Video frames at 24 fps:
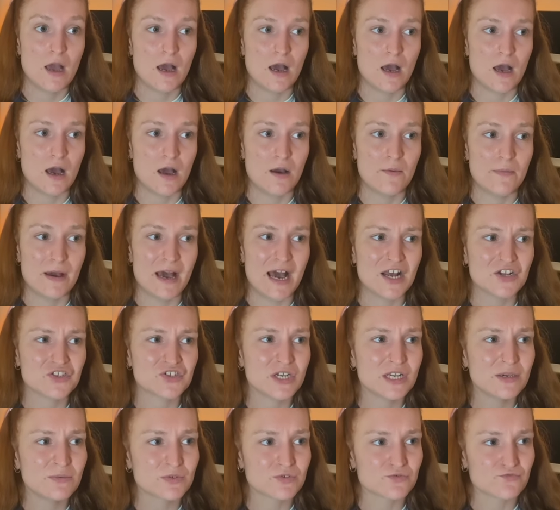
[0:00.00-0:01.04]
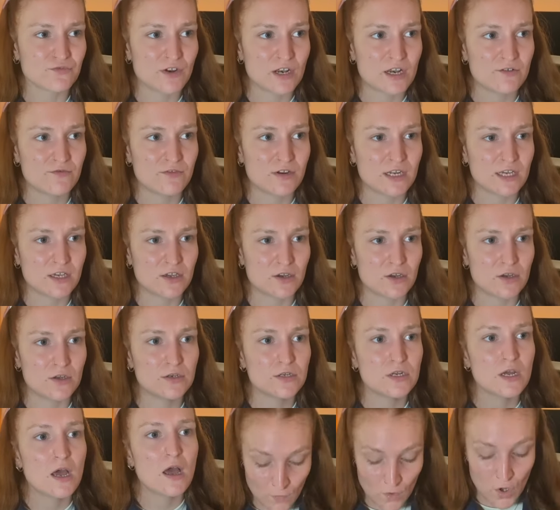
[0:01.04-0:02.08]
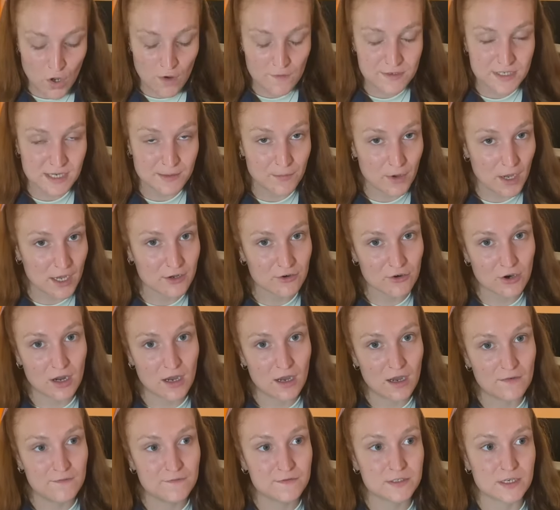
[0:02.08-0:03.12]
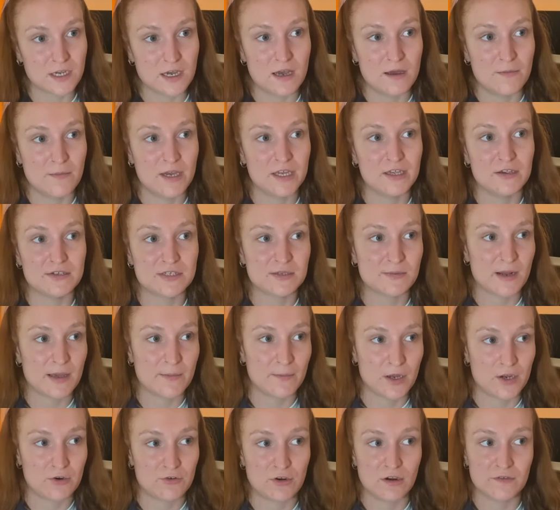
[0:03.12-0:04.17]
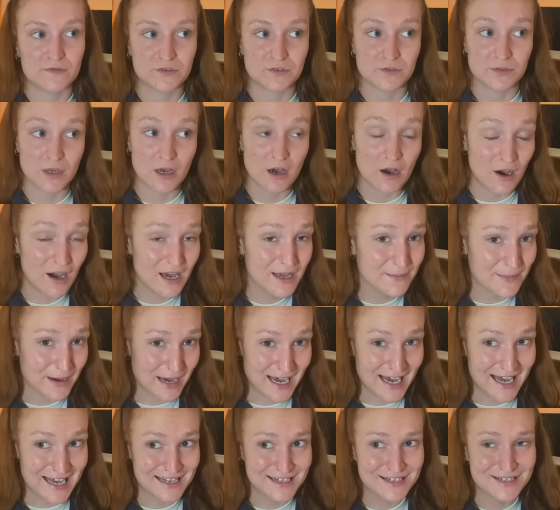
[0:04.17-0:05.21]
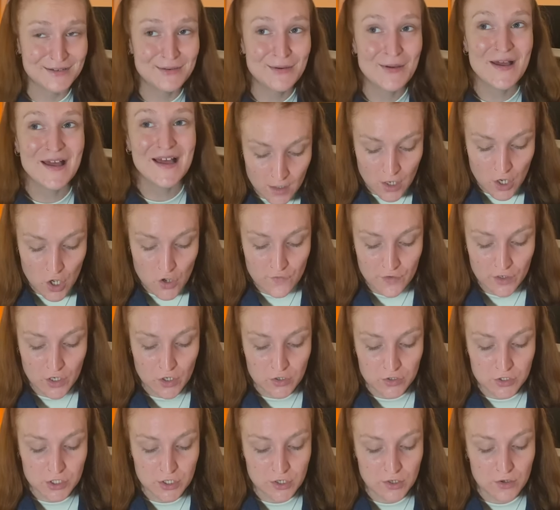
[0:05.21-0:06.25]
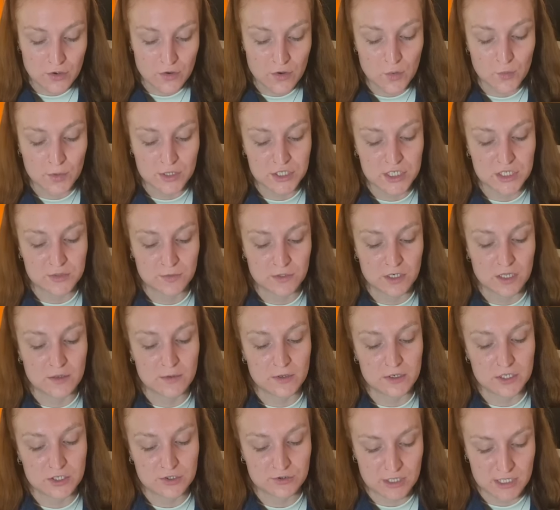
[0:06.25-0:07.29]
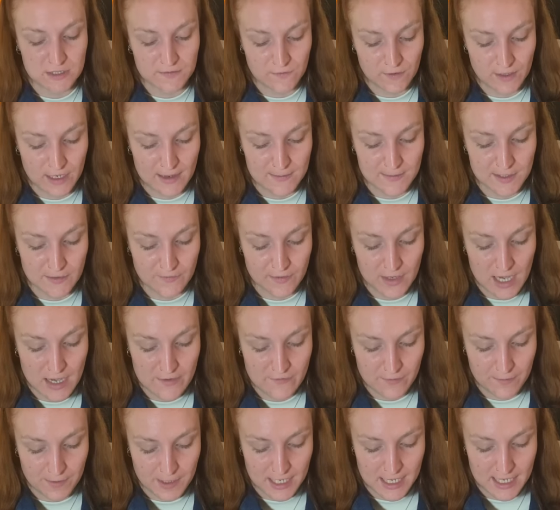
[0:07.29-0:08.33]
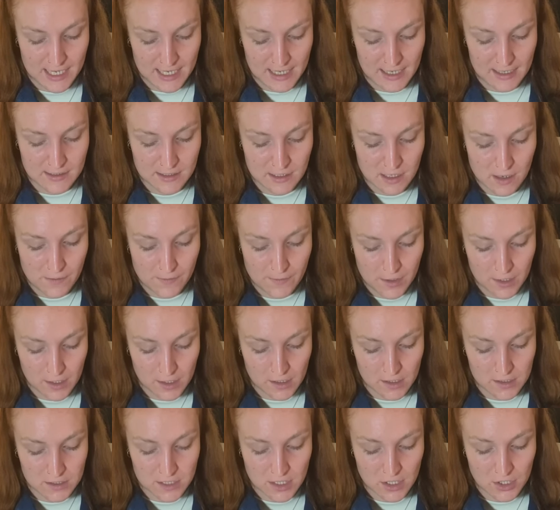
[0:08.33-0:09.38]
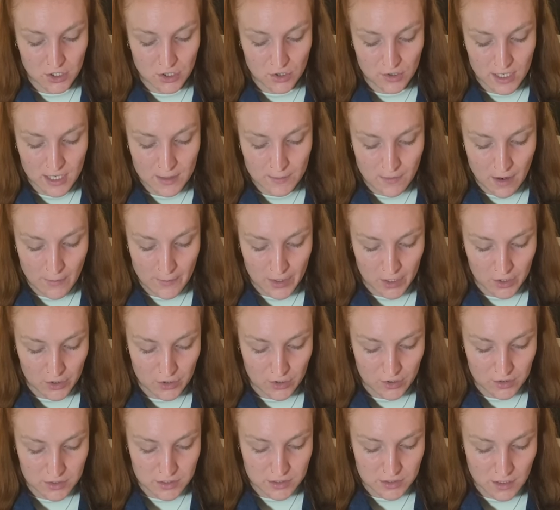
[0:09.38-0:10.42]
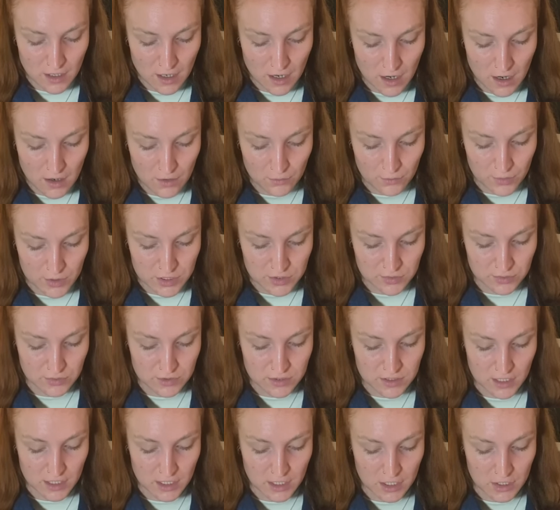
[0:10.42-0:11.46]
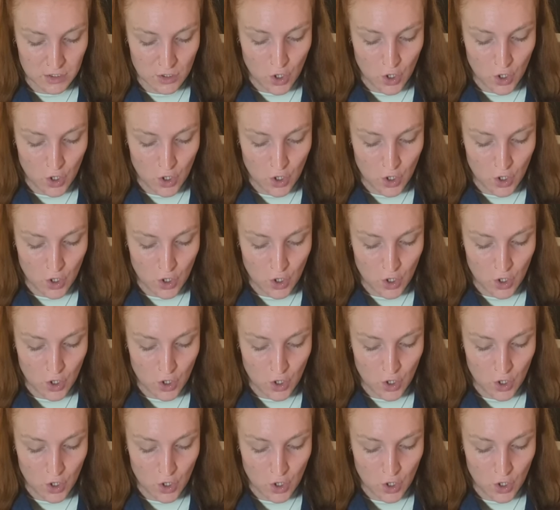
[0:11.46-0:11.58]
actually was really, really good. Obviously Minecraft, I used to play Minecraft on the iPad. Overcooked 2, which is one of the most stressful games I've ever played. Among Us, Cooking Mama Cookstar, which was like an